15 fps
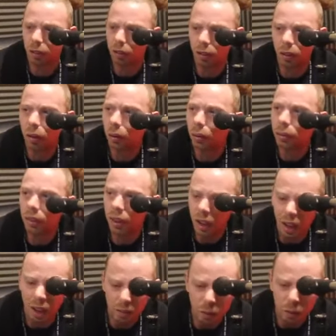not known.
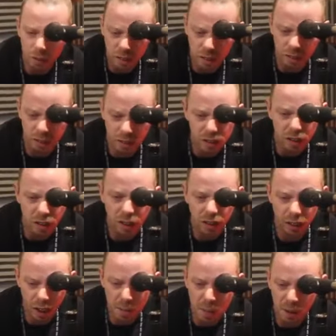Yeah, of course there is.
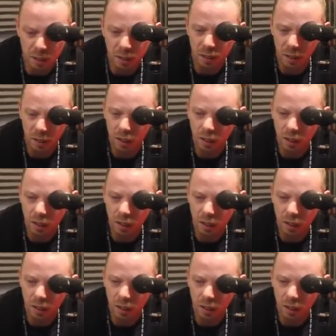Yeah, man.